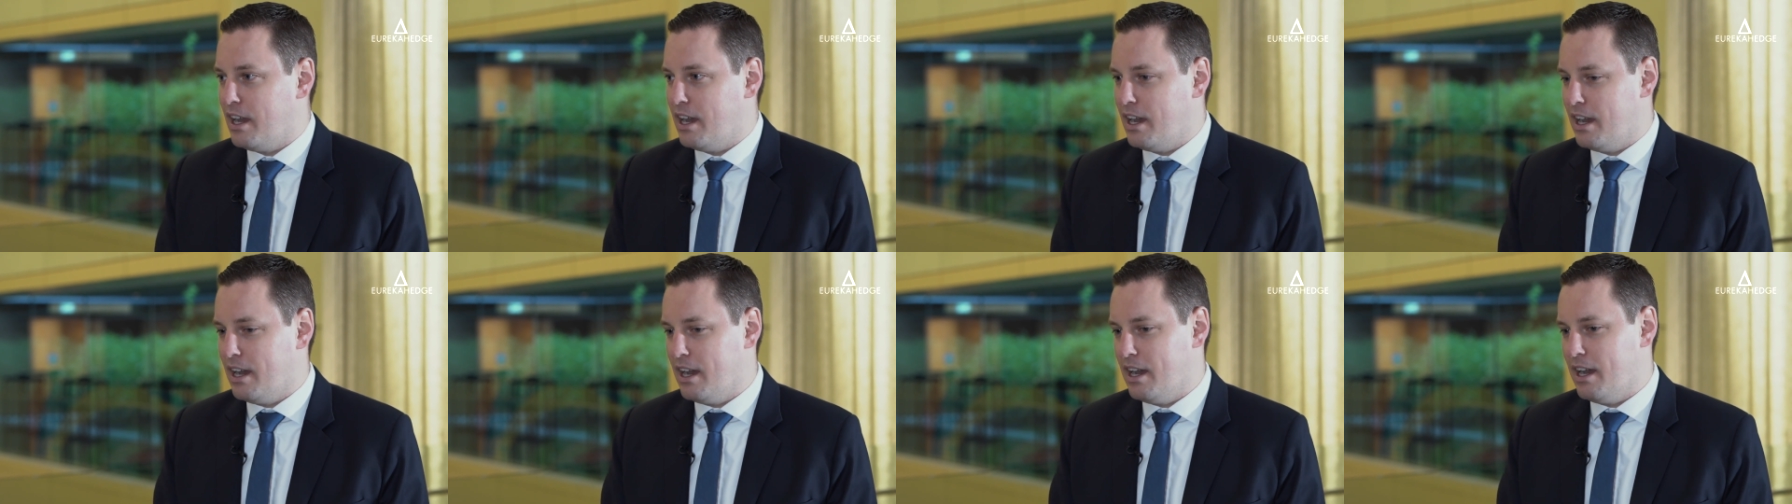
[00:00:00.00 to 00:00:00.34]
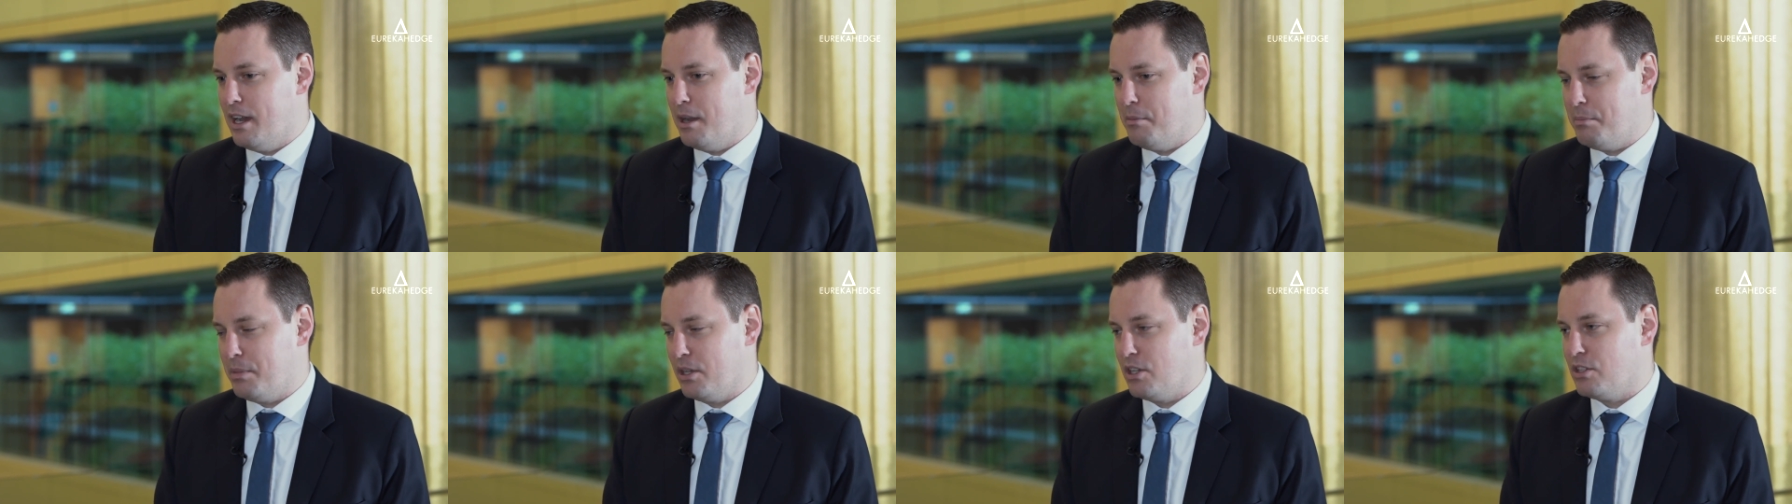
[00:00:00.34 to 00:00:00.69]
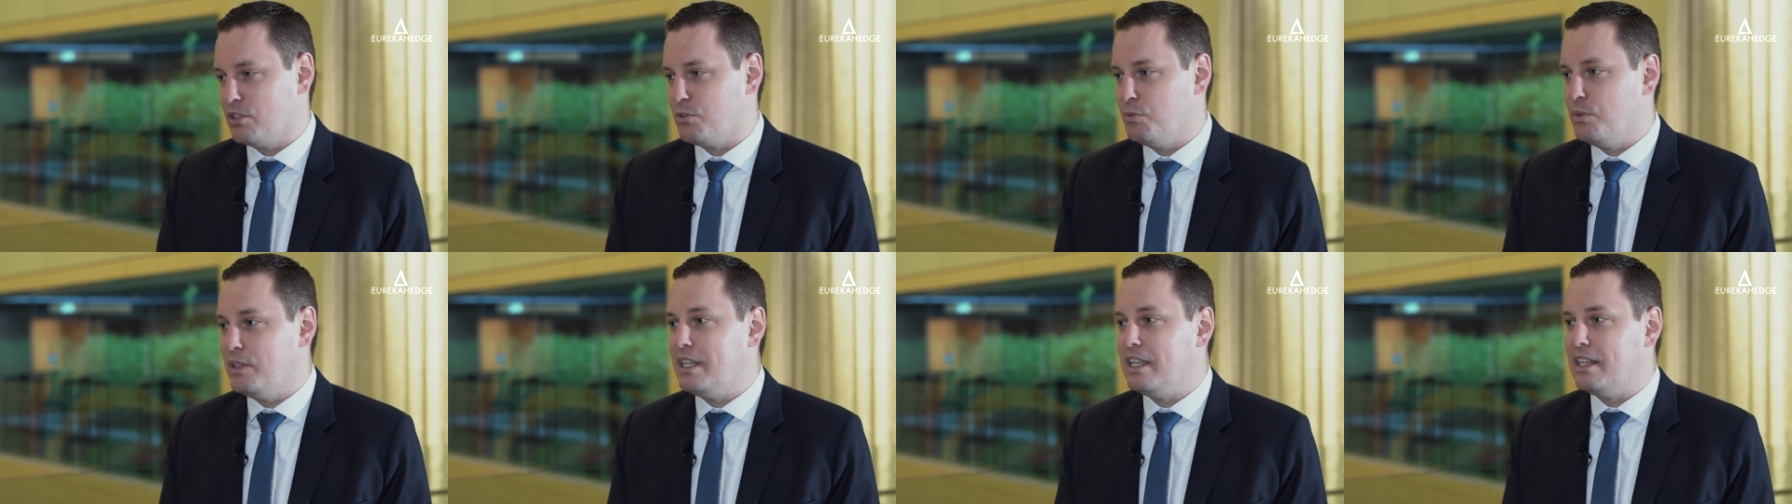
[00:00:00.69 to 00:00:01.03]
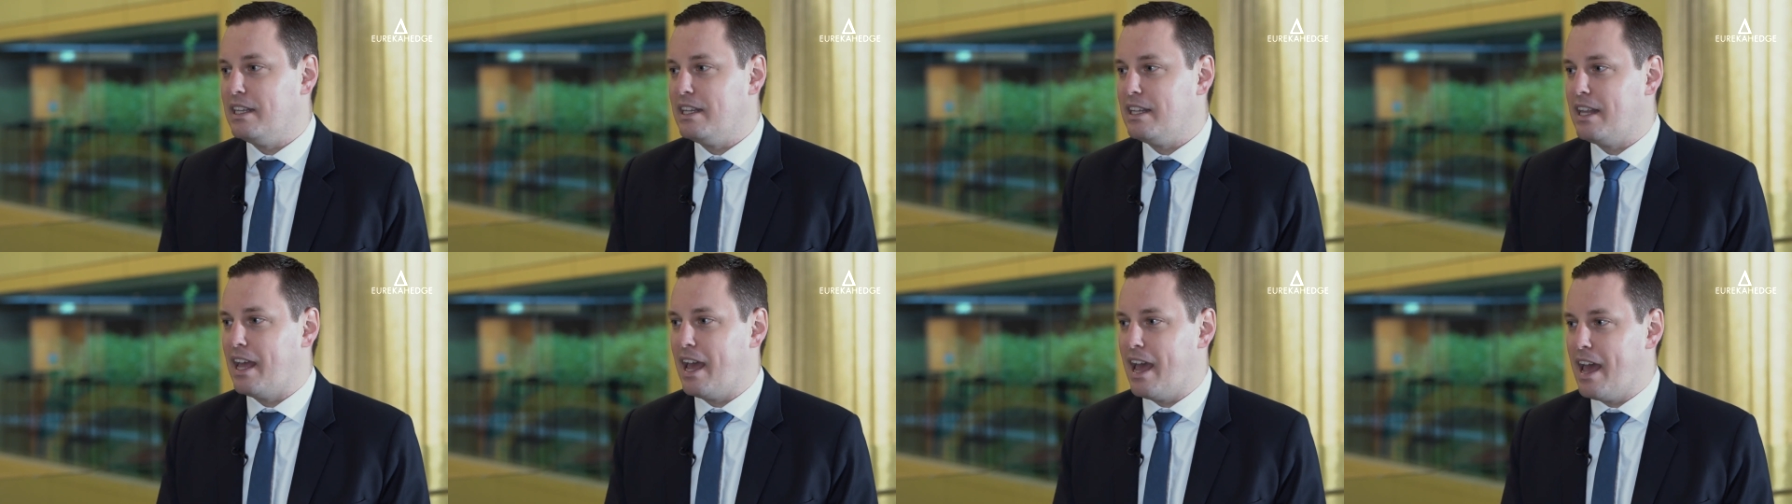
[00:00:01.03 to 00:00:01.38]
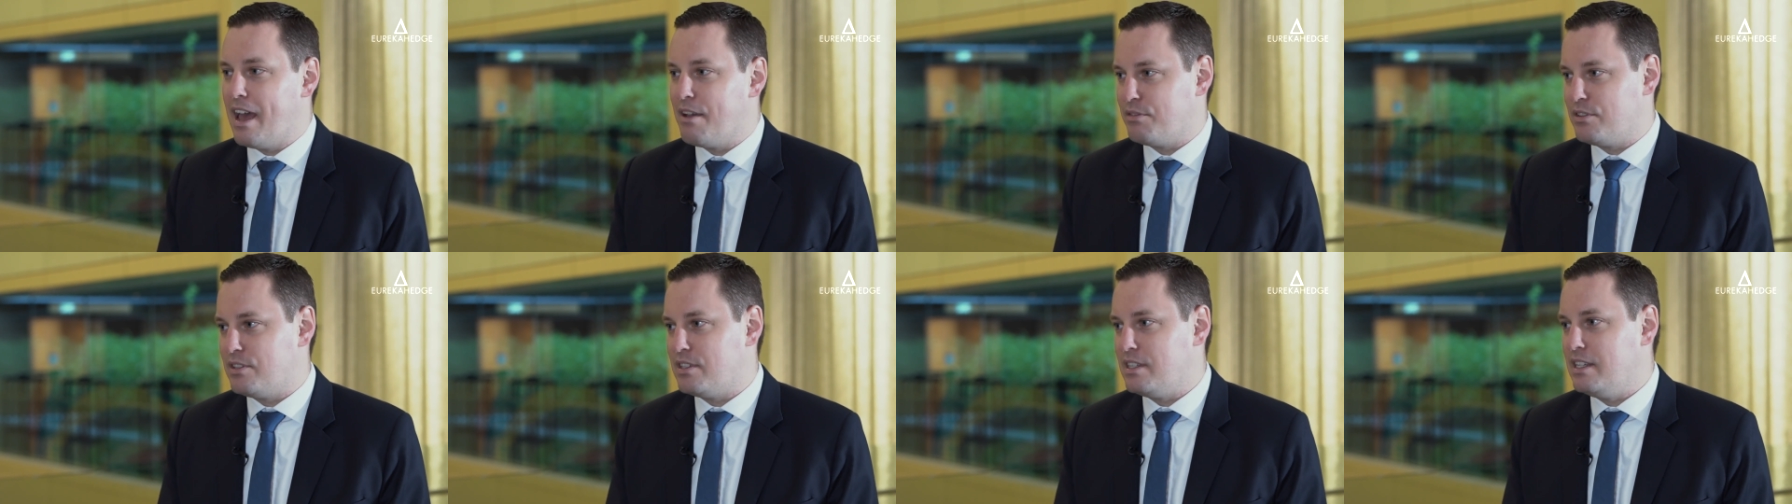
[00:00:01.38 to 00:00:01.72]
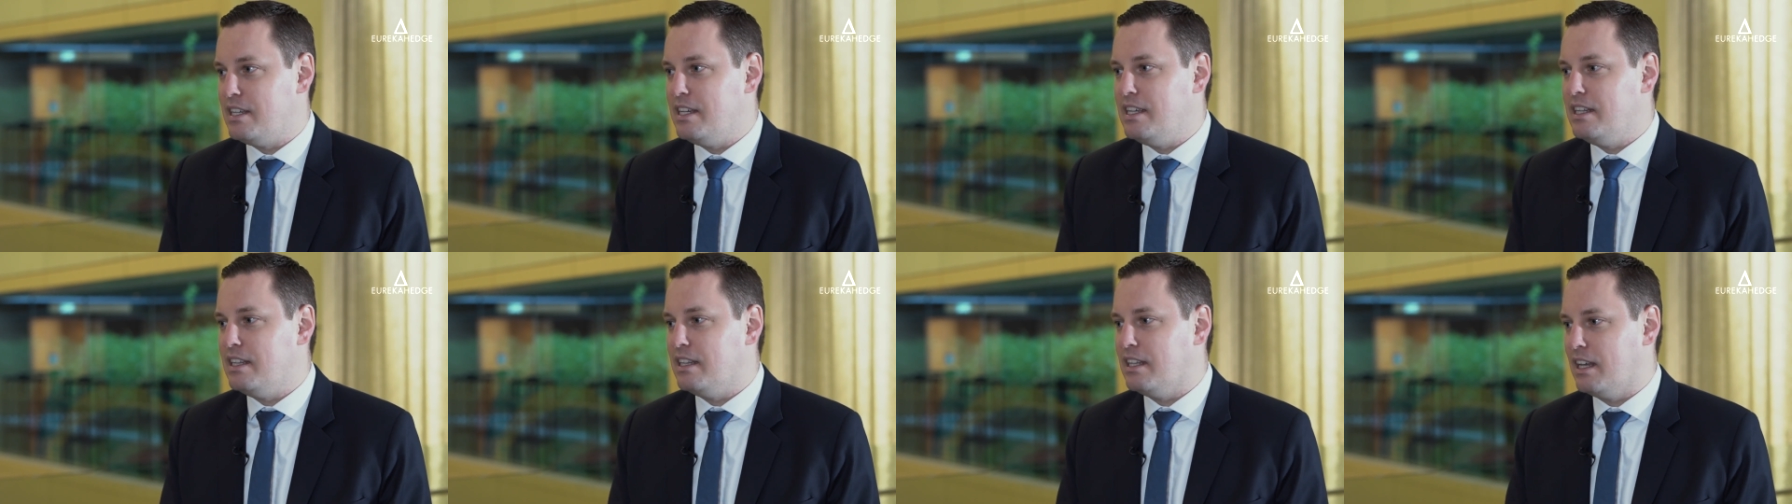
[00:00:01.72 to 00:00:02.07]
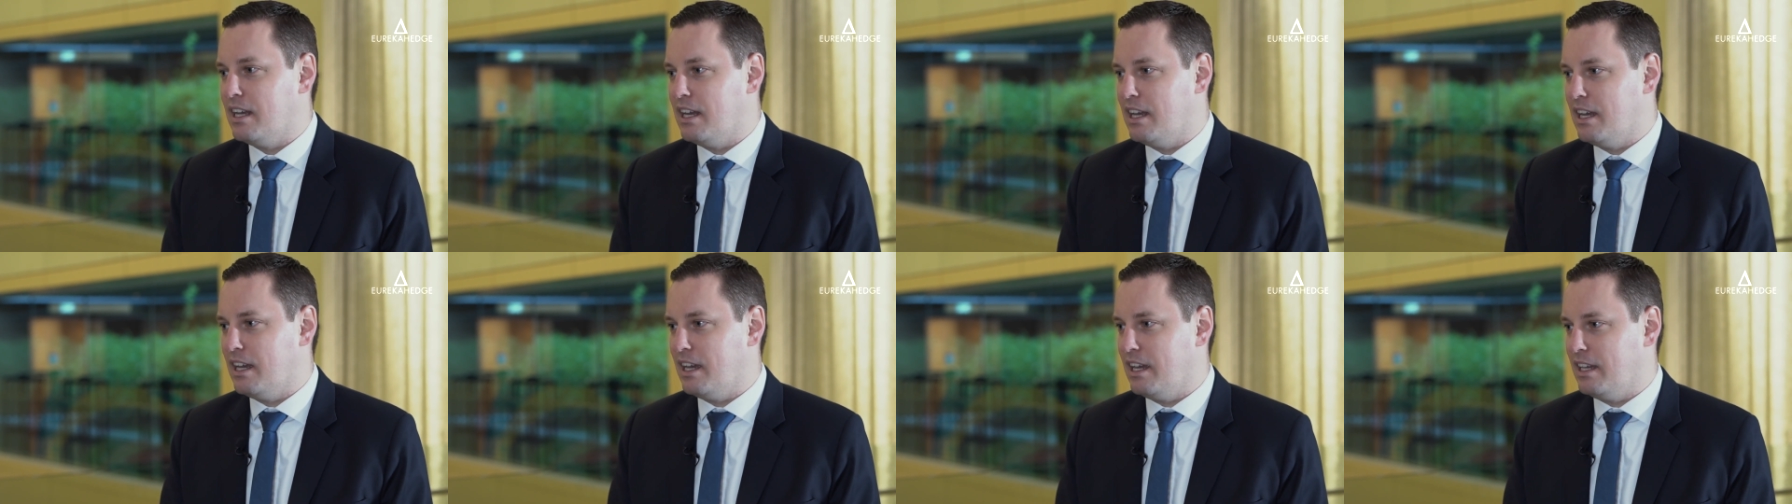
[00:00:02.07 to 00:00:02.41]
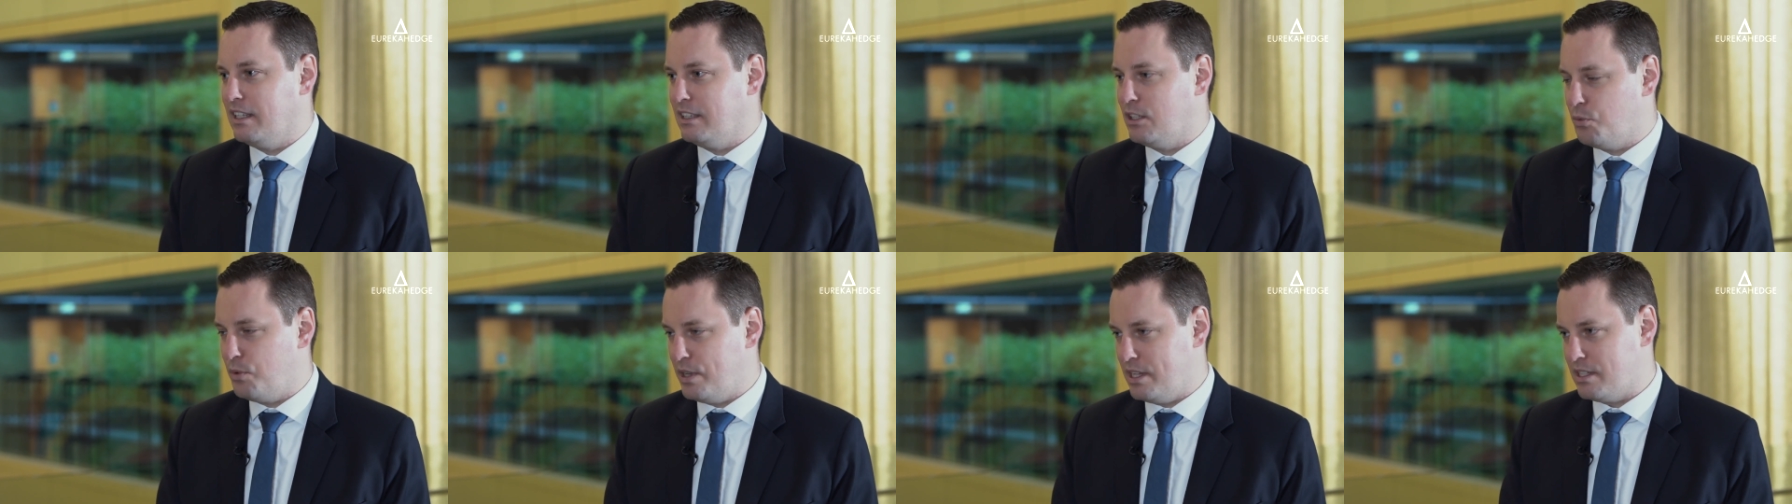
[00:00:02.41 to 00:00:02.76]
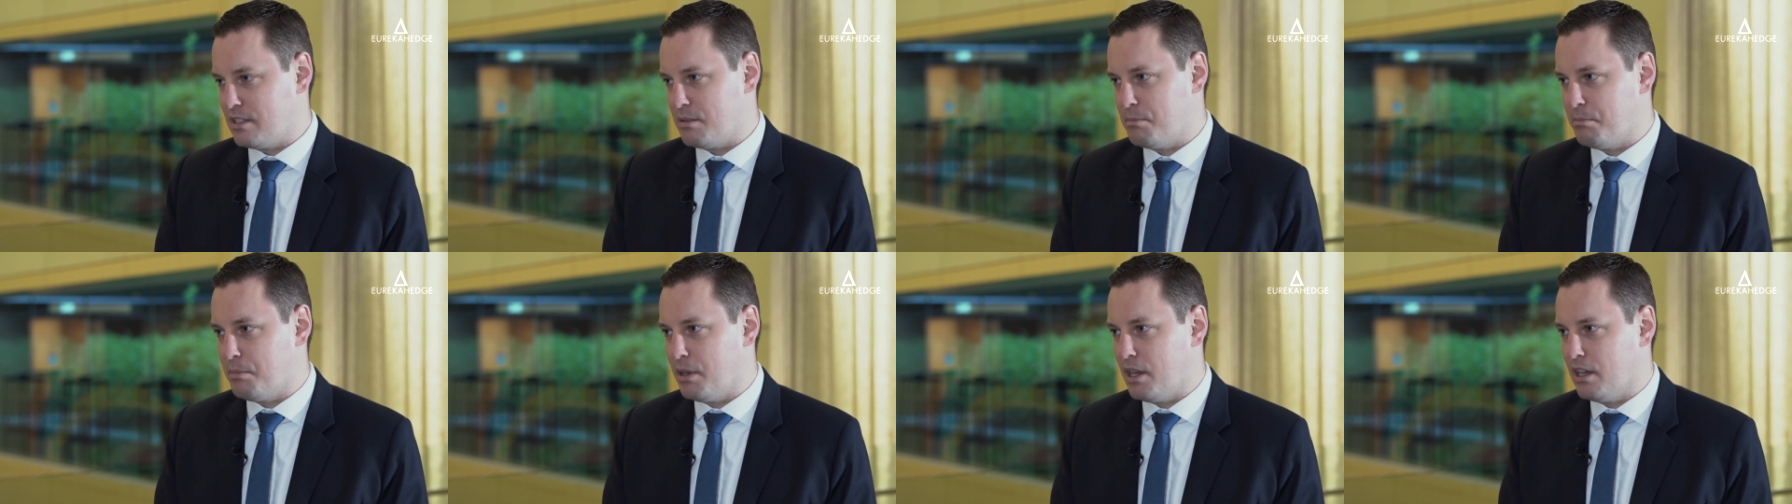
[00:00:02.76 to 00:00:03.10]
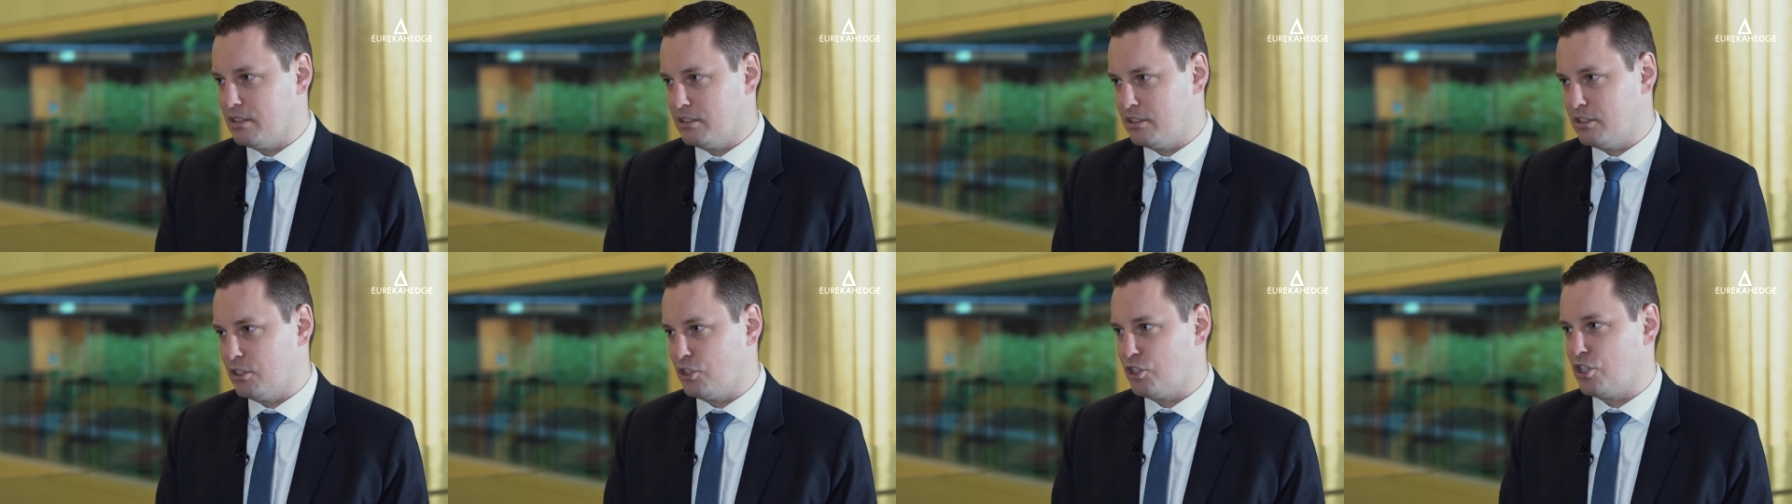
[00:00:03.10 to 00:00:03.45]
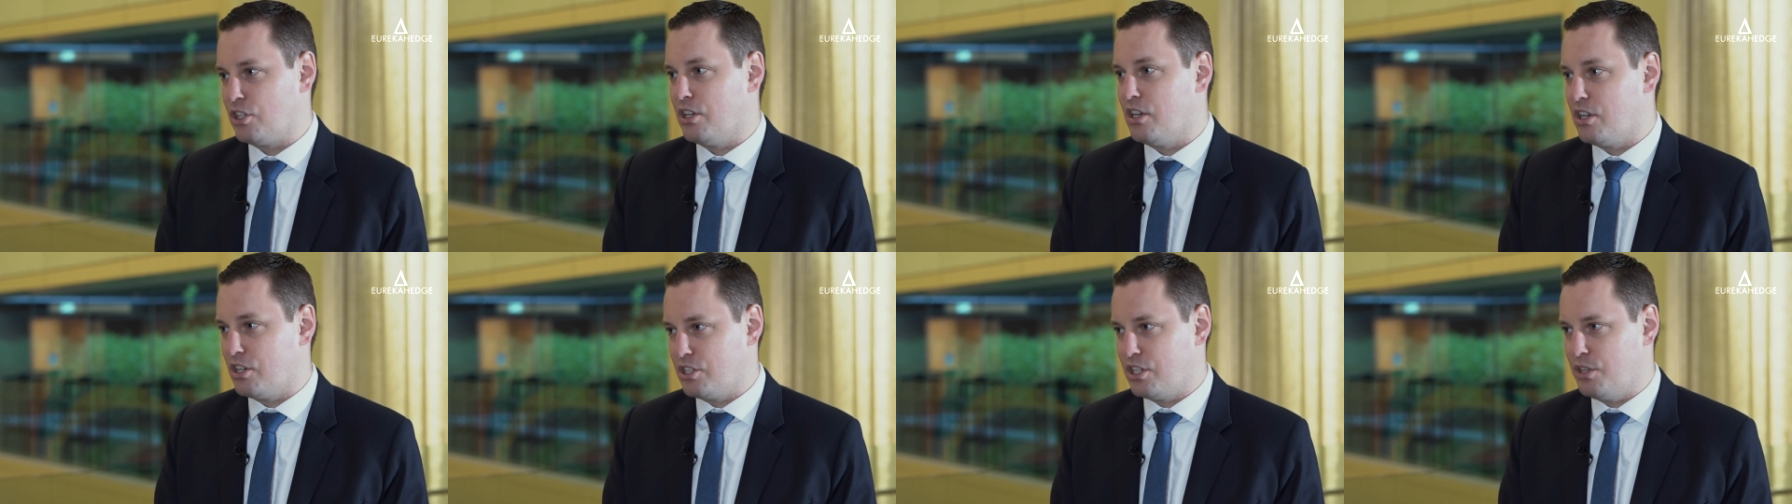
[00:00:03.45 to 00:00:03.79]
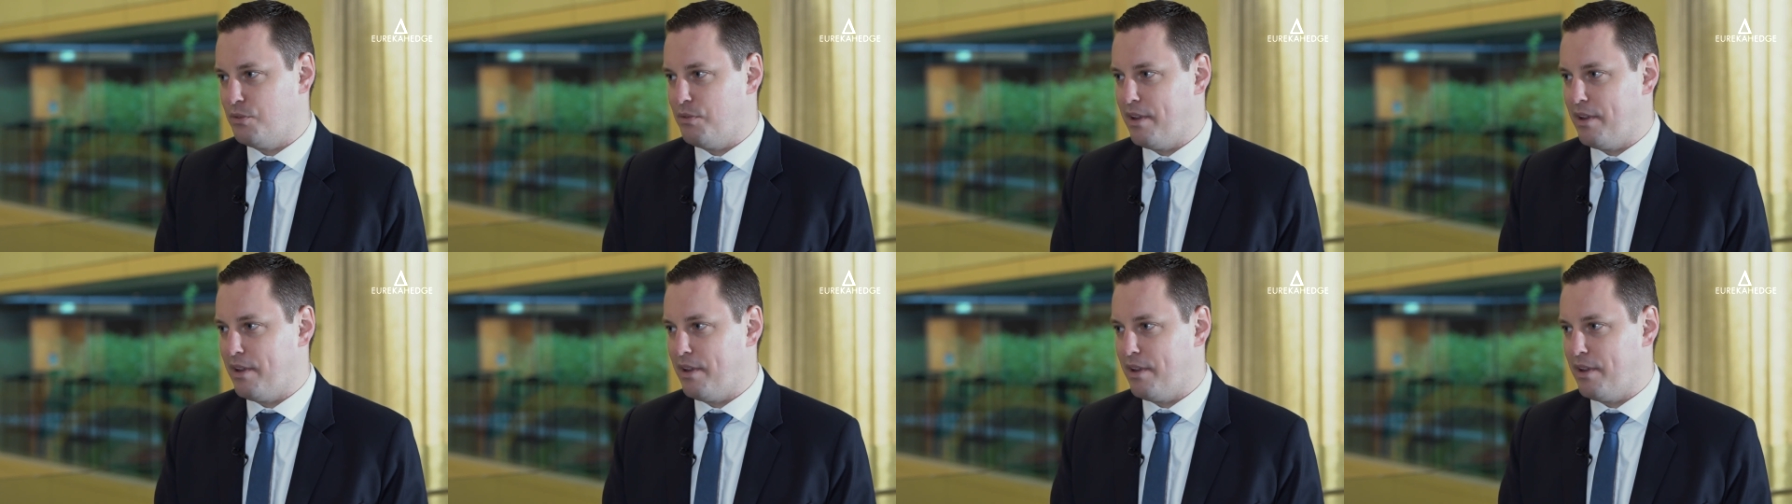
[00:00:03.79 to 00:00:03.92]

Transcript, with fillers: uh, because we didn't have seen uh, in the recent past such large